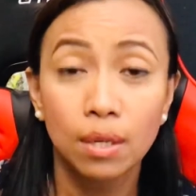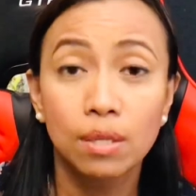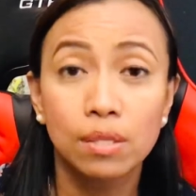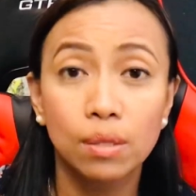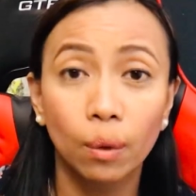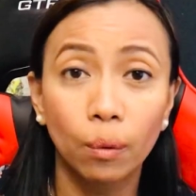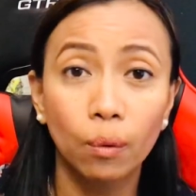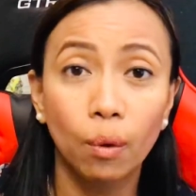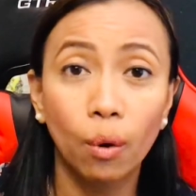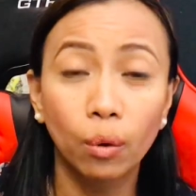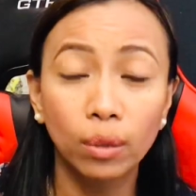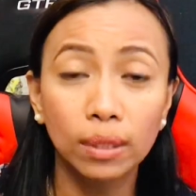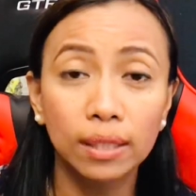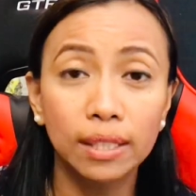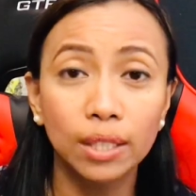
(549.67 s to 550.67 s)
So
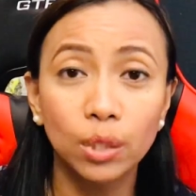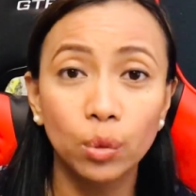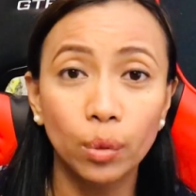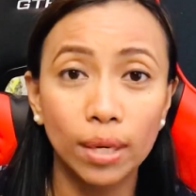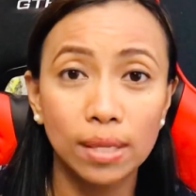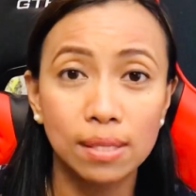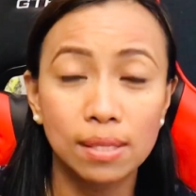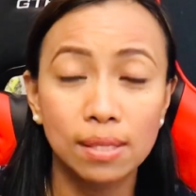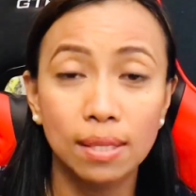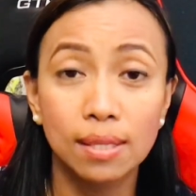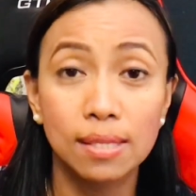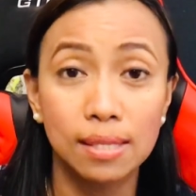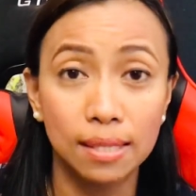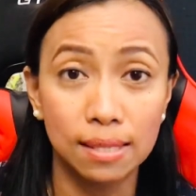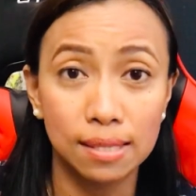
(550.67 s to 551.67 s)
only US
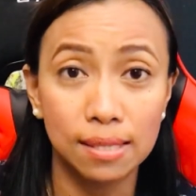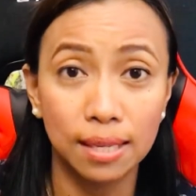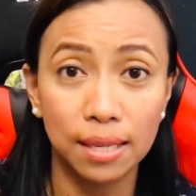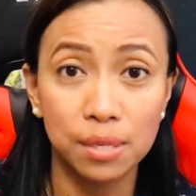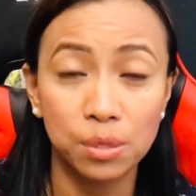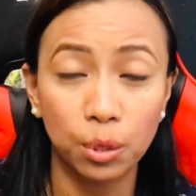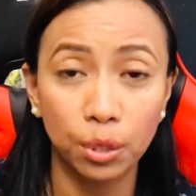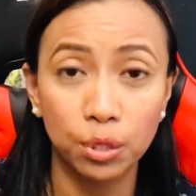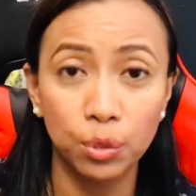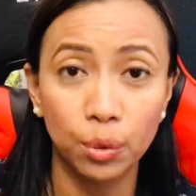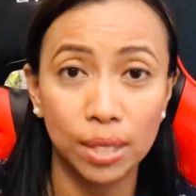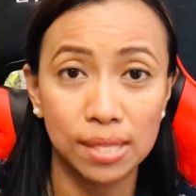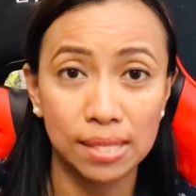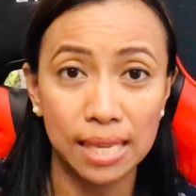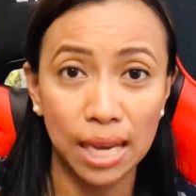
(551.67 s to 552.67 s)
citizens or
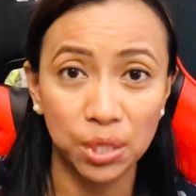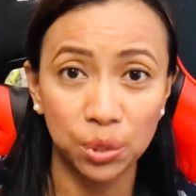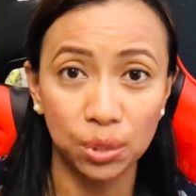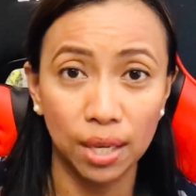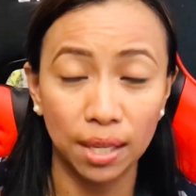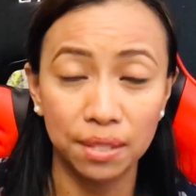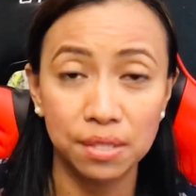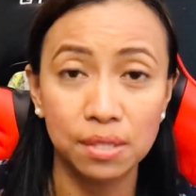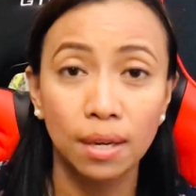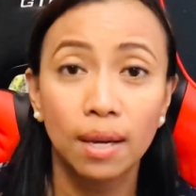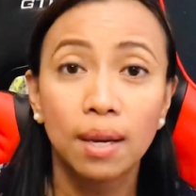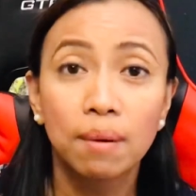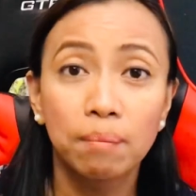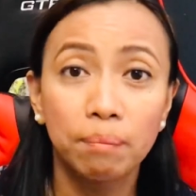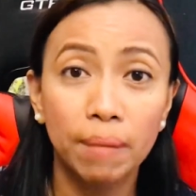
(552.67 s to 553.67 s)
US nationals
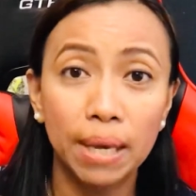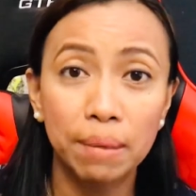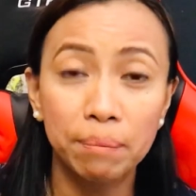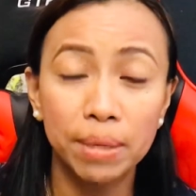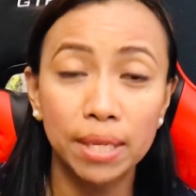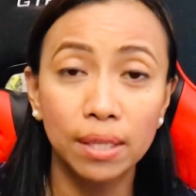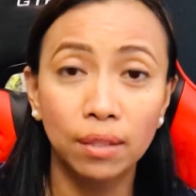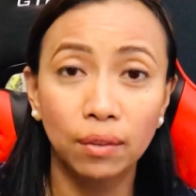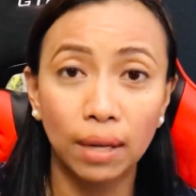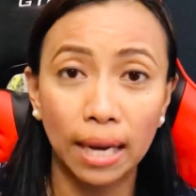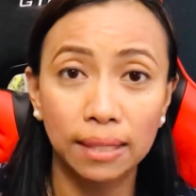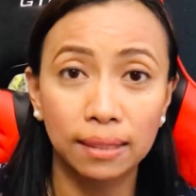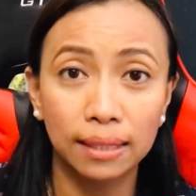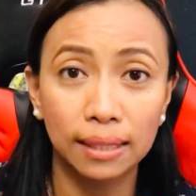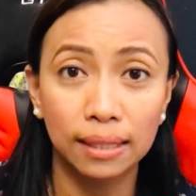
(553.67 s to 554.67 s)
may be
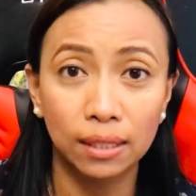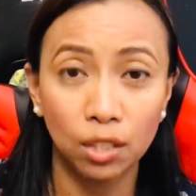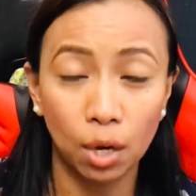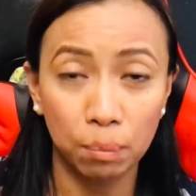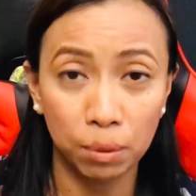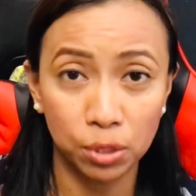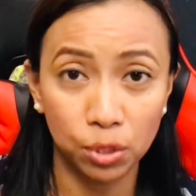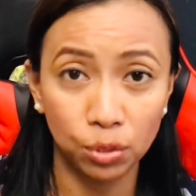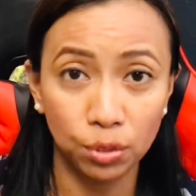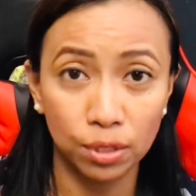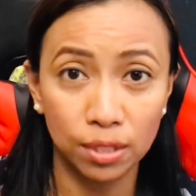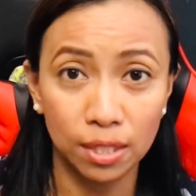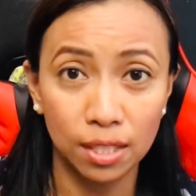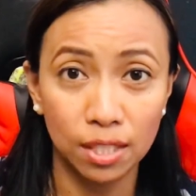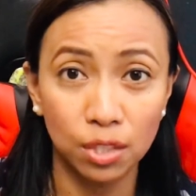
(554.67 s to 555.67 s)
granted an
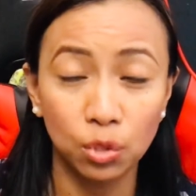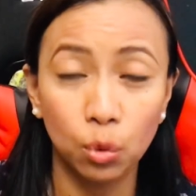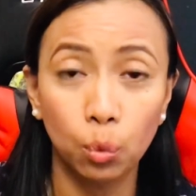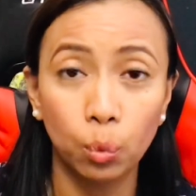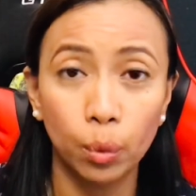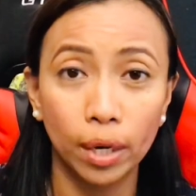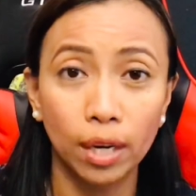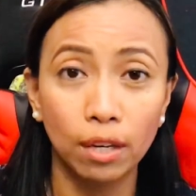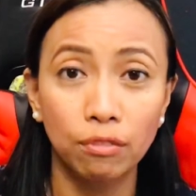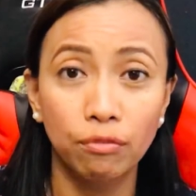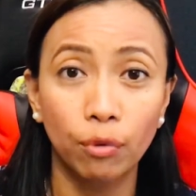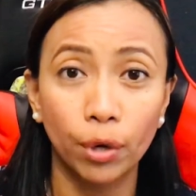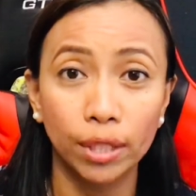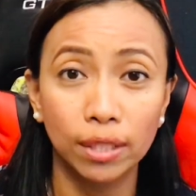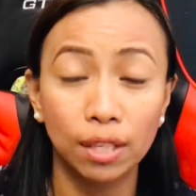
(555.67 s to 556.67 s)
opportunity to work
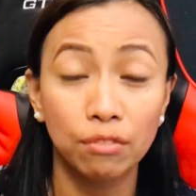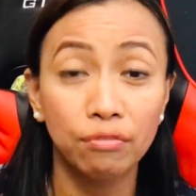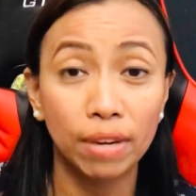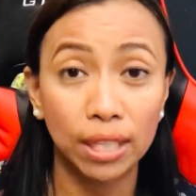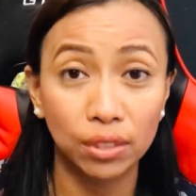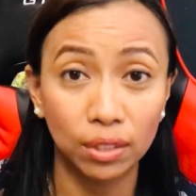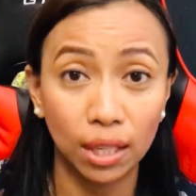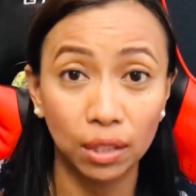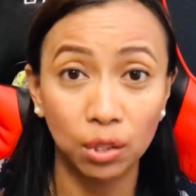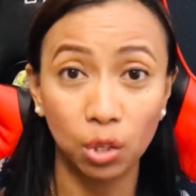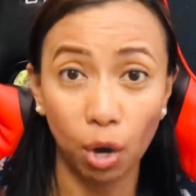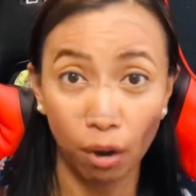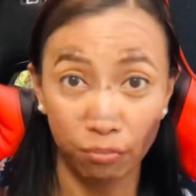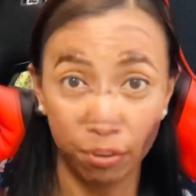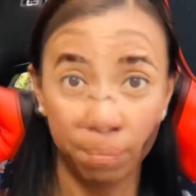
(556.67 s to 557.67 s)
for the federal
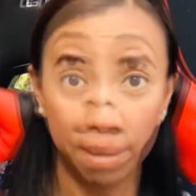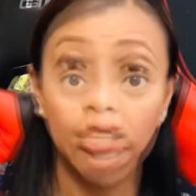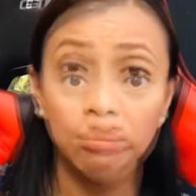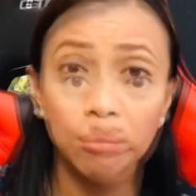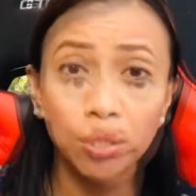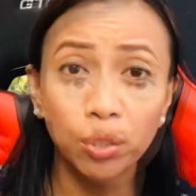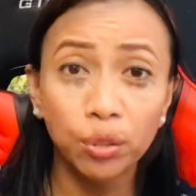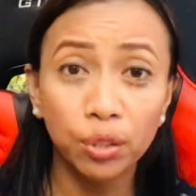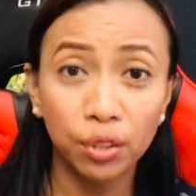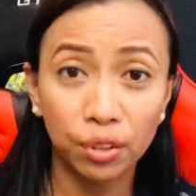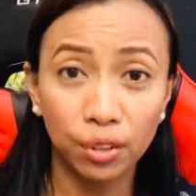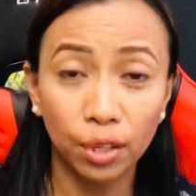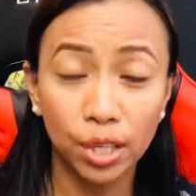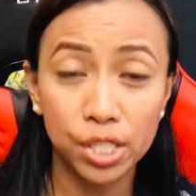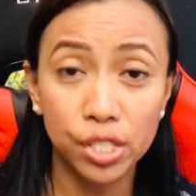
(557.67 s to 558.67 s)
government. Let me know your
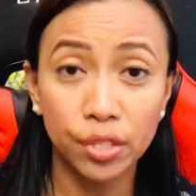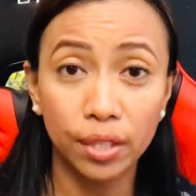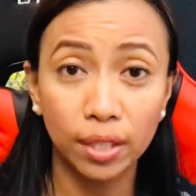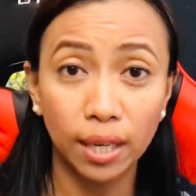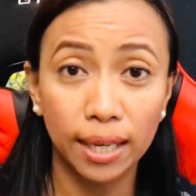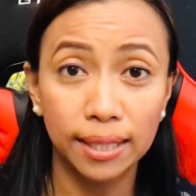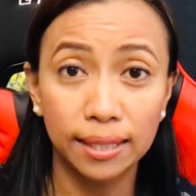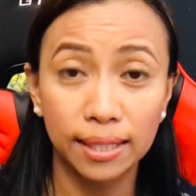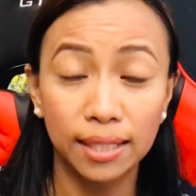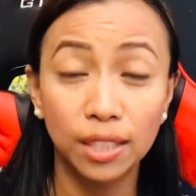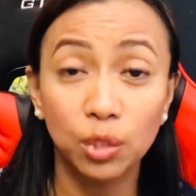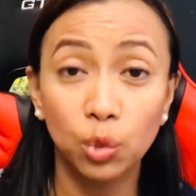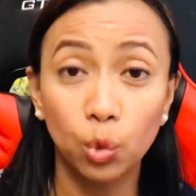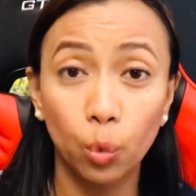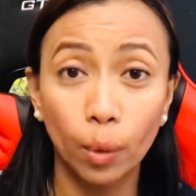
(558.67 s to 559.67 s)
thoughts
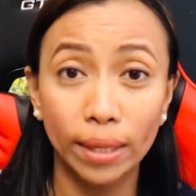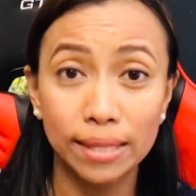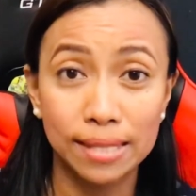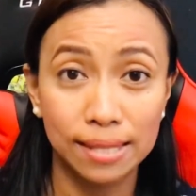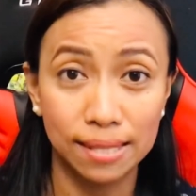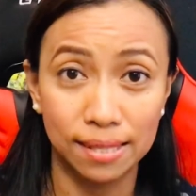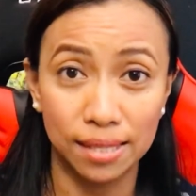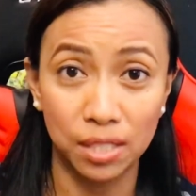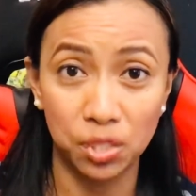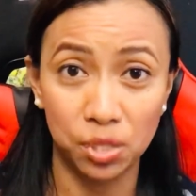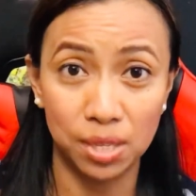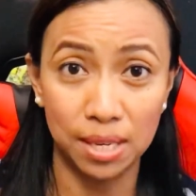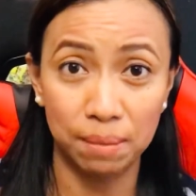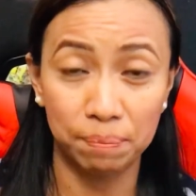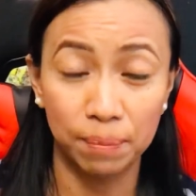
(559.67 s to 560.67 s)
regarding dual
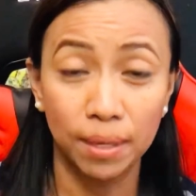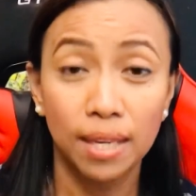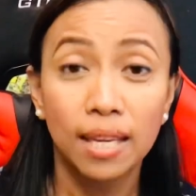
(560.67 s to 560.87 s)
citizenship.